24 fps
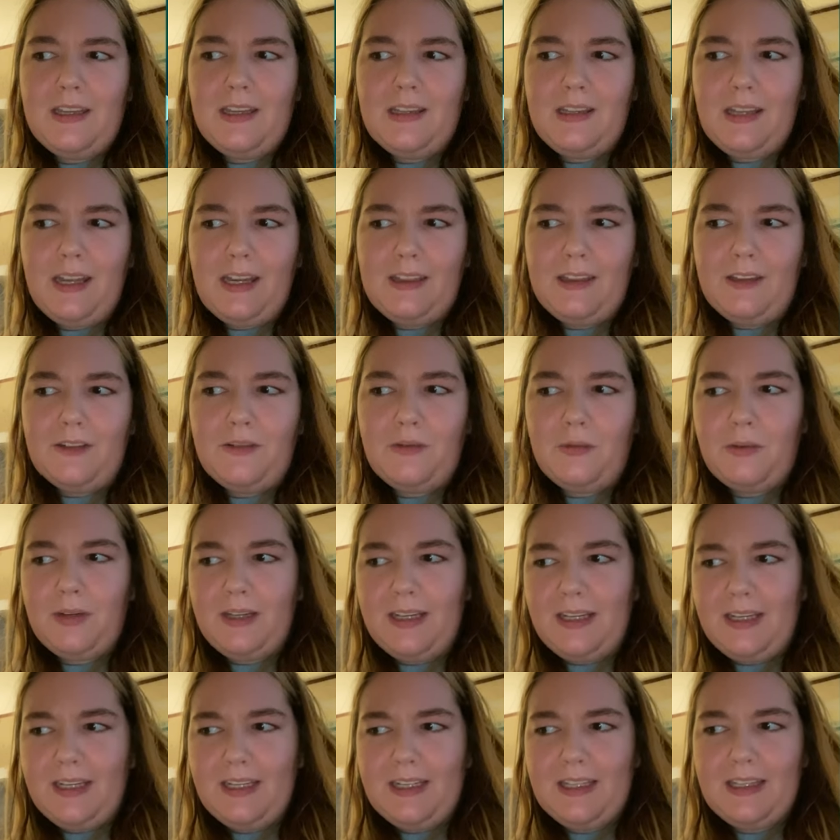like, the
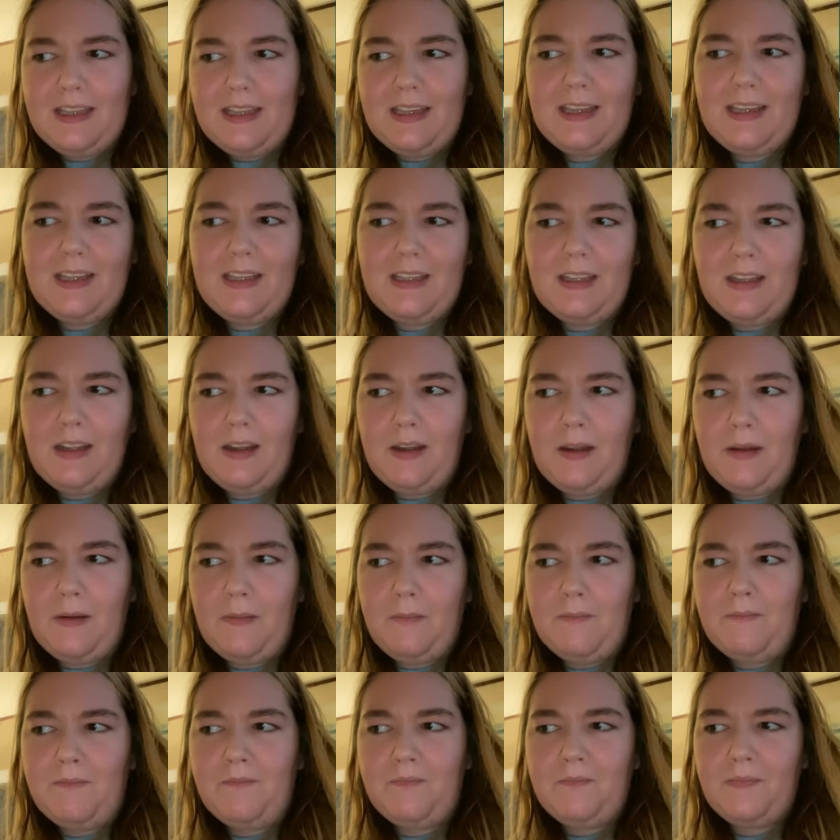20th,
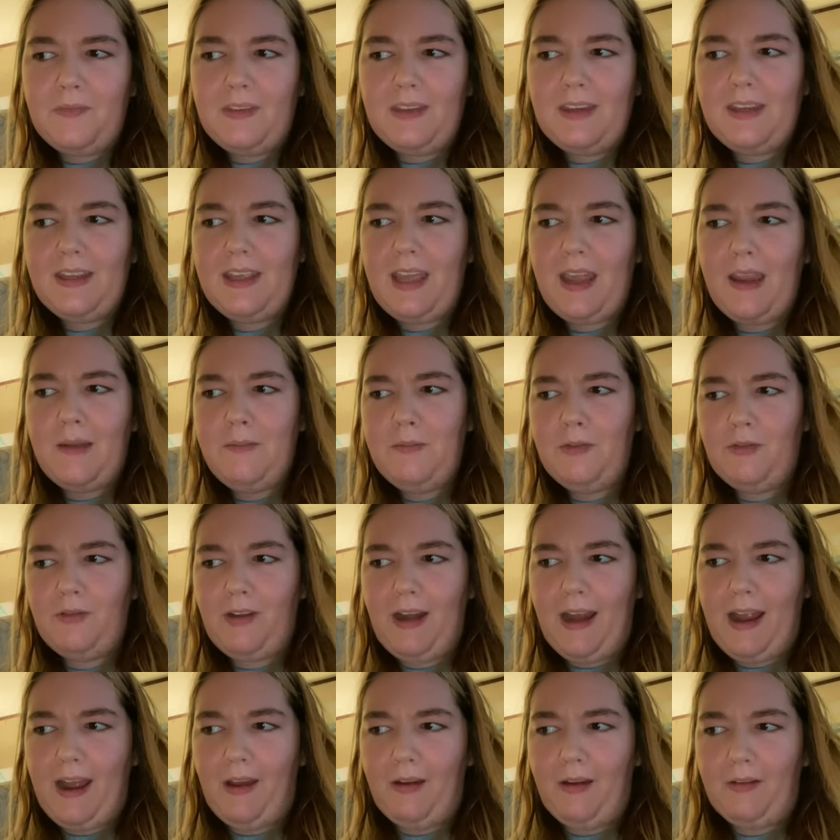came
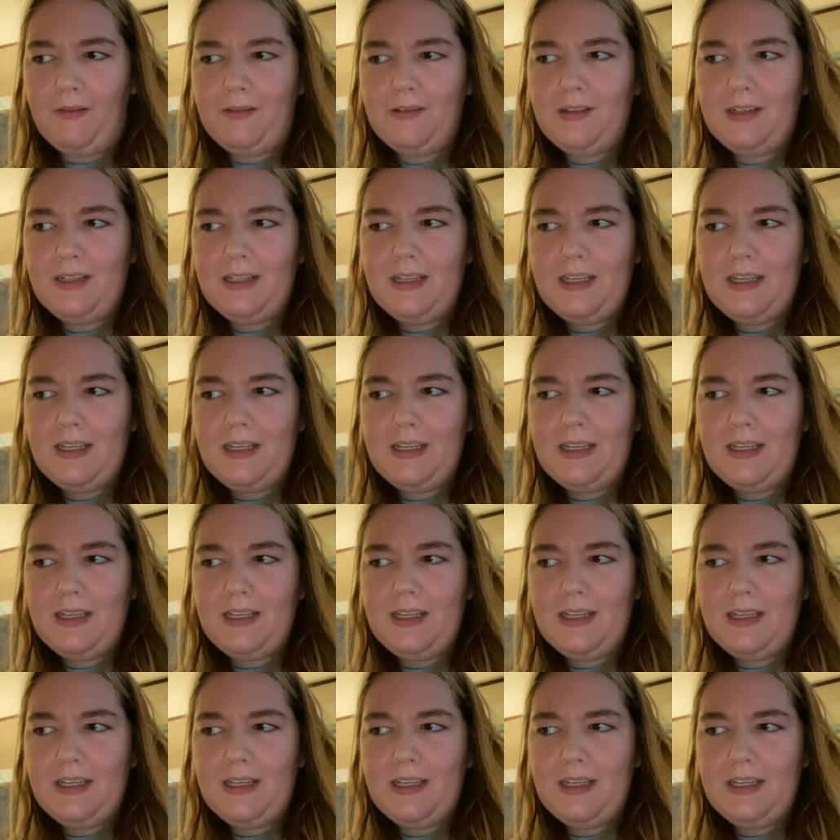around,